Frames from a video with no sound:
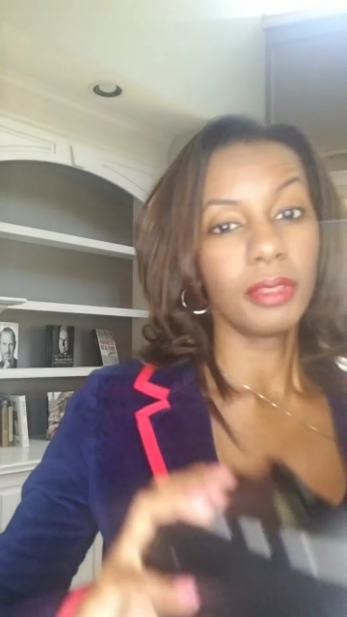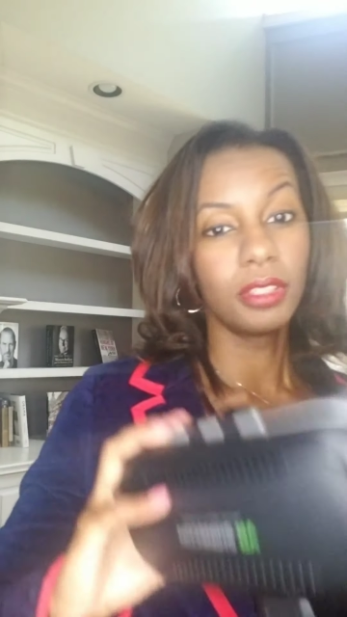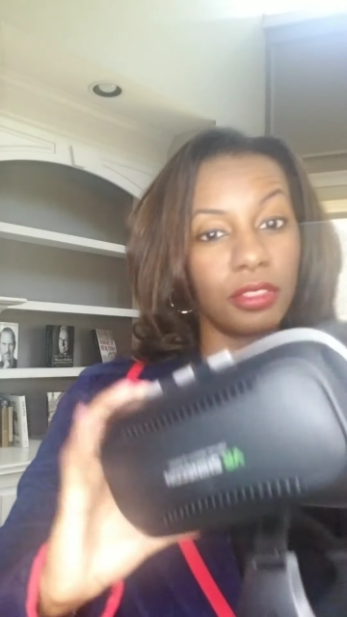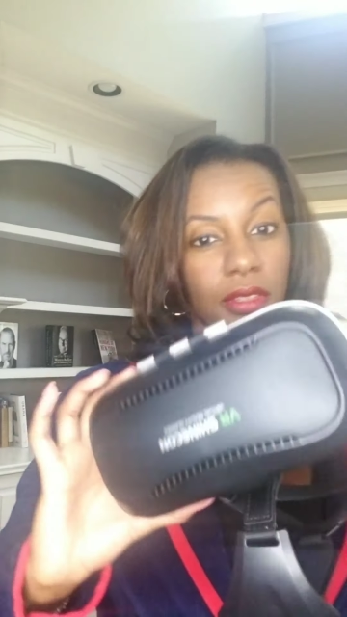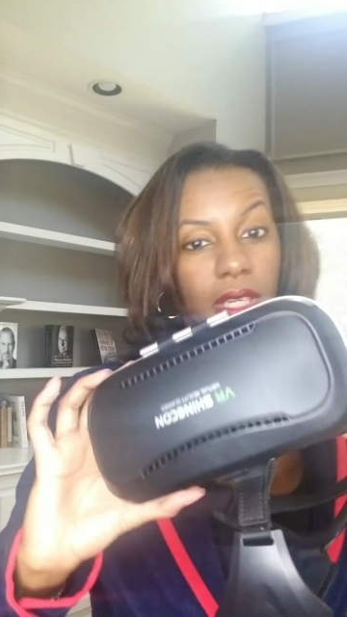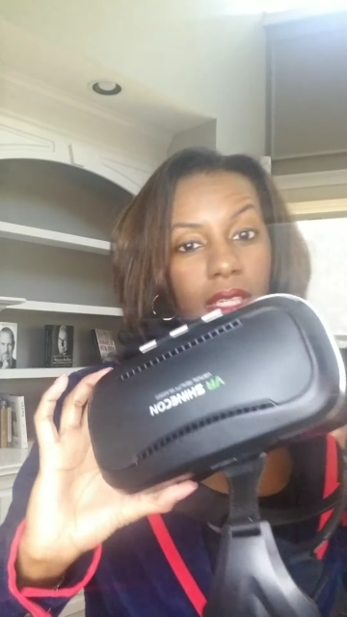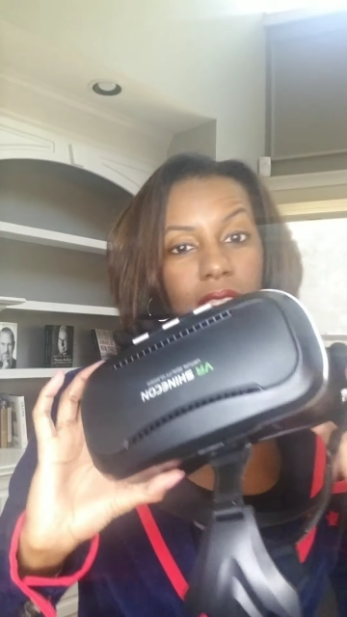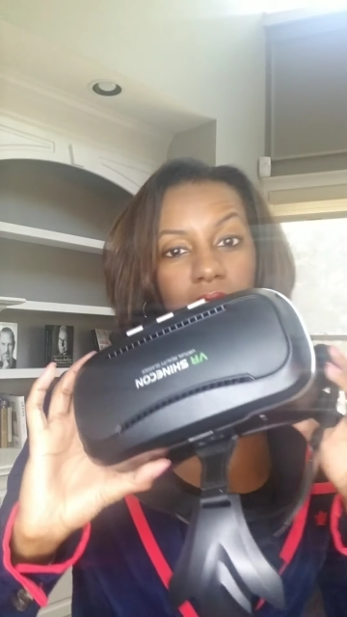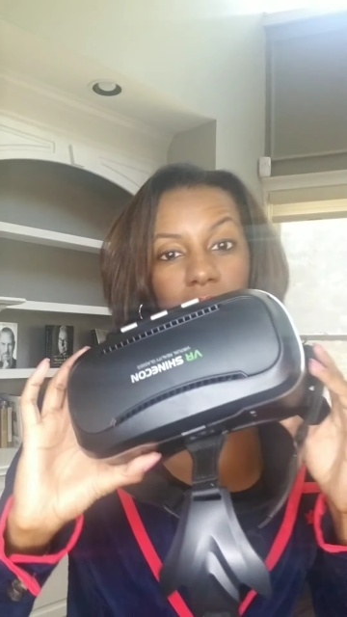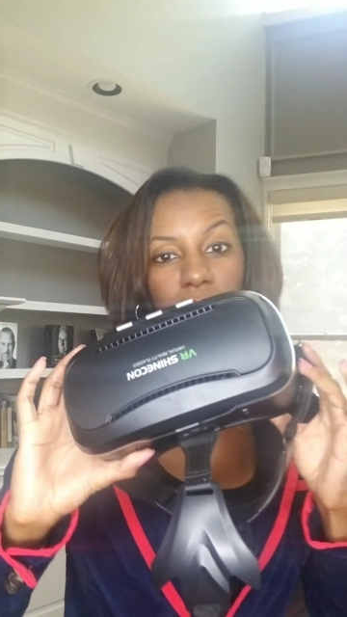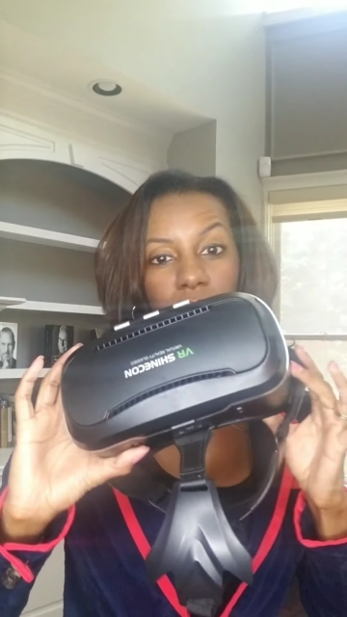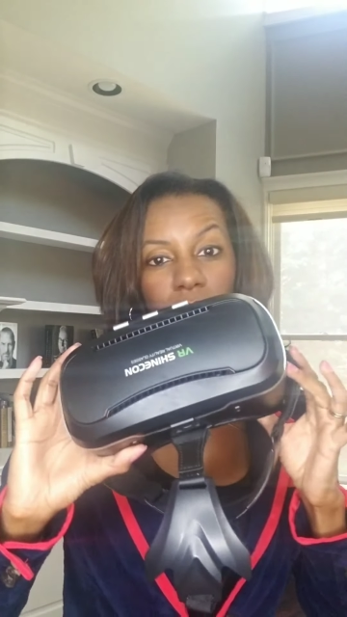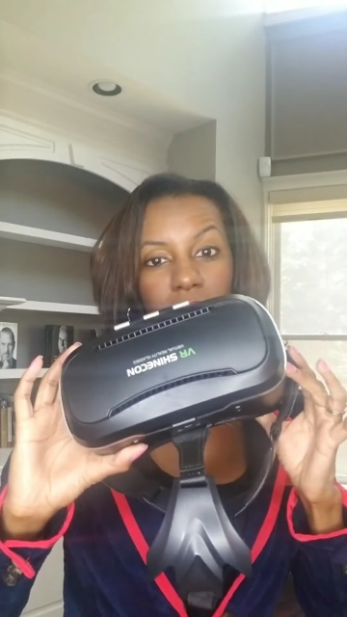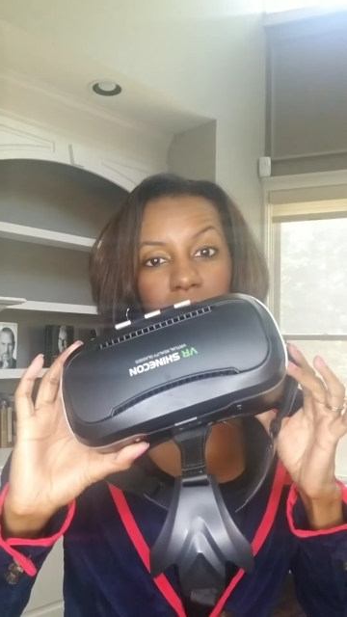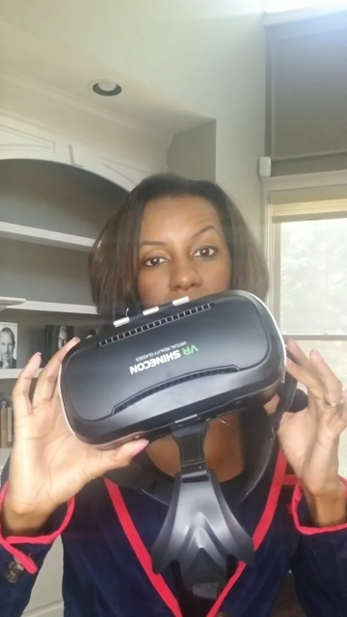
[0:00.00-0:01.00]
going to try to
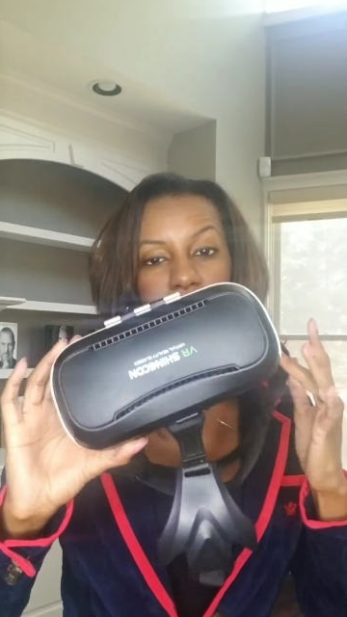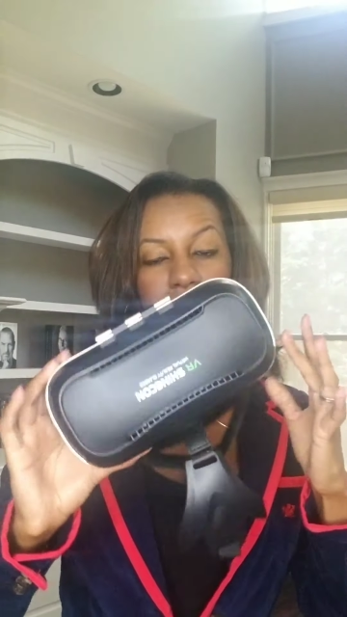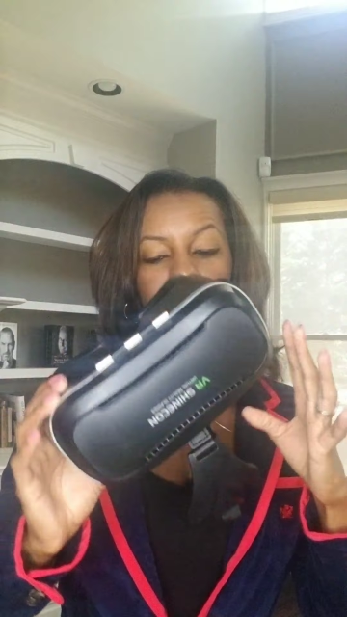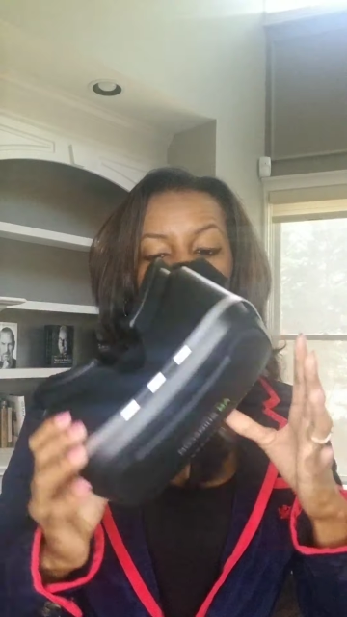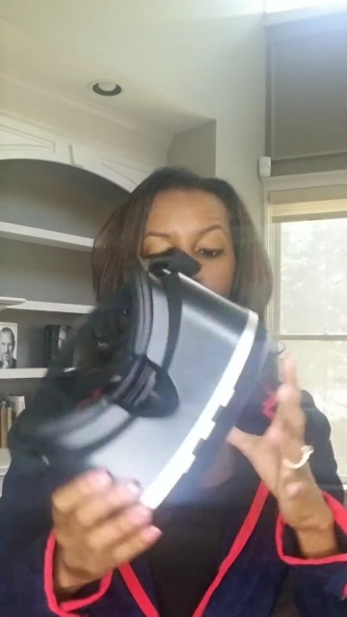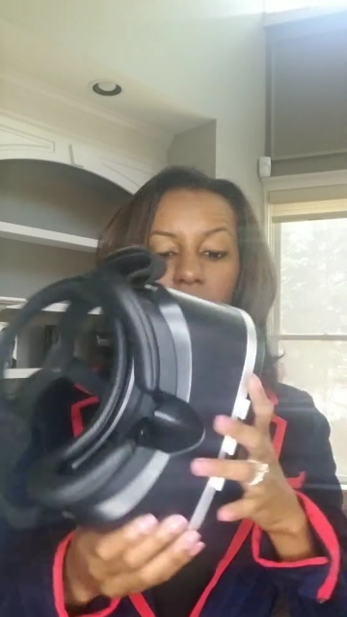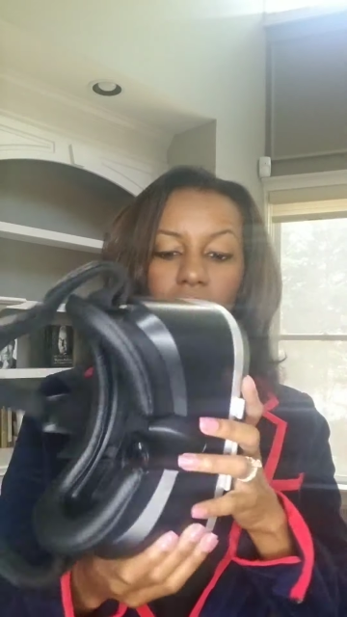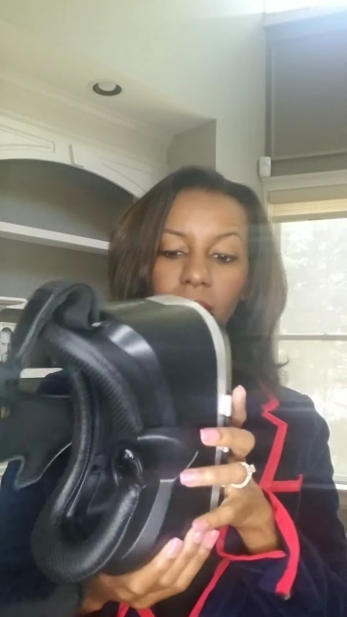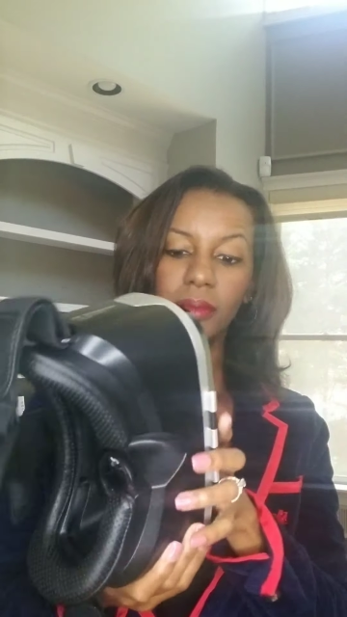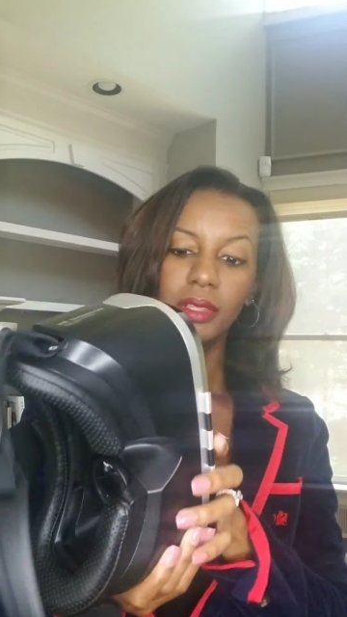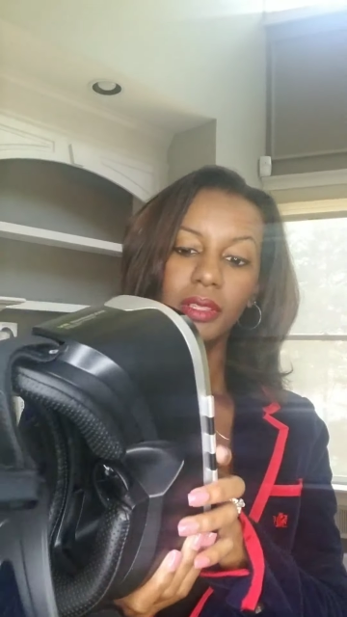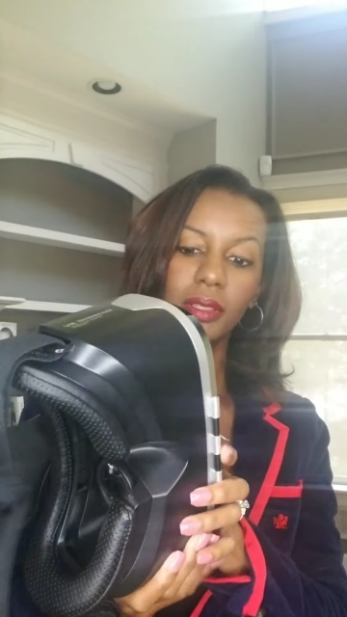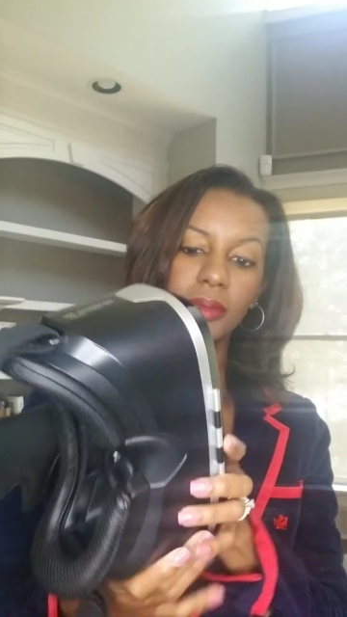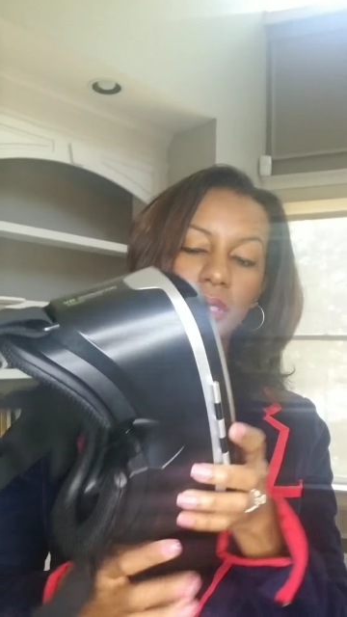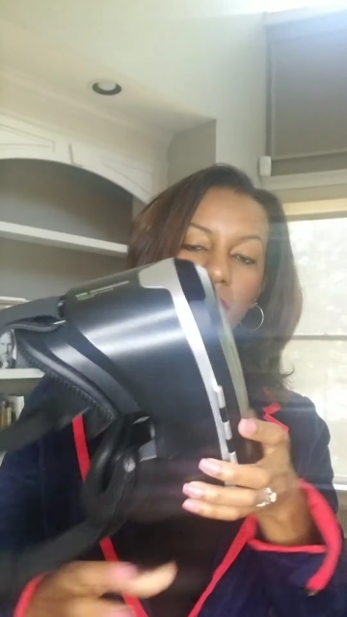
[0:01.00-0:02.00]
demo it.
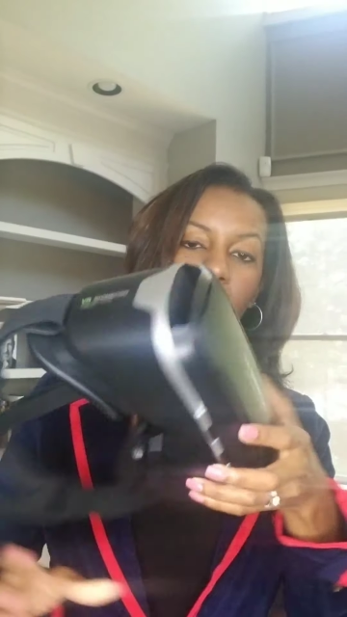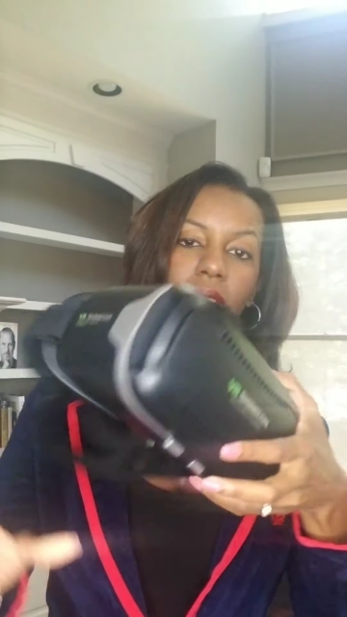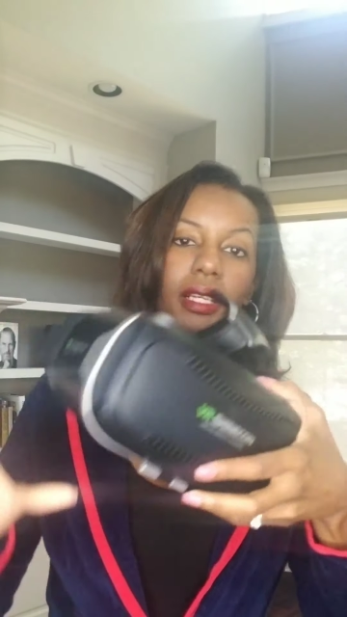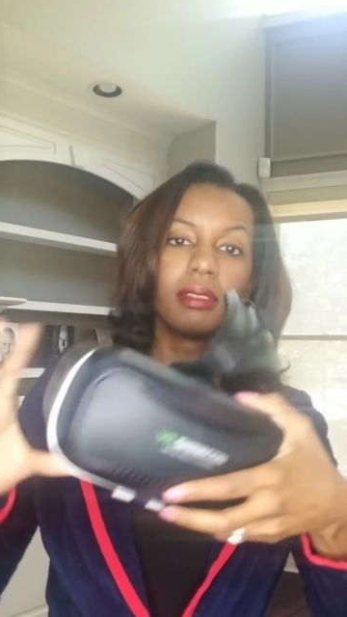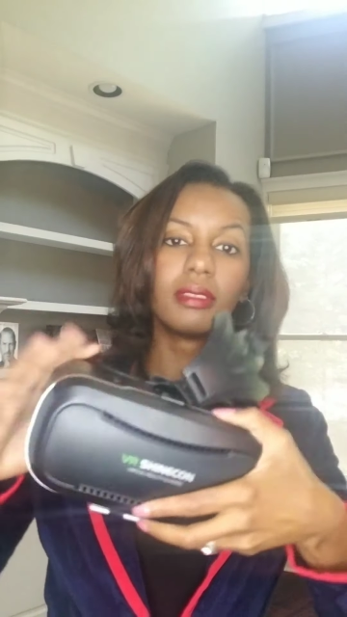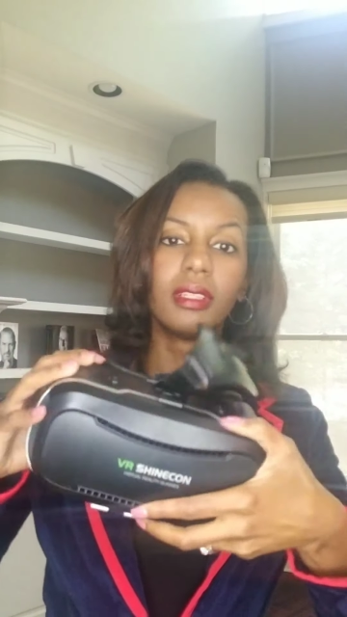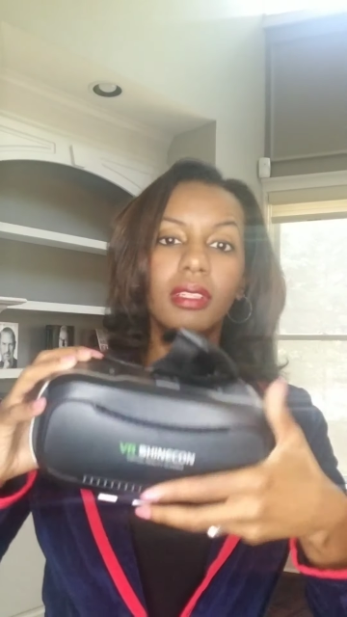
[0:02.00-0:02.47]
They're upside down.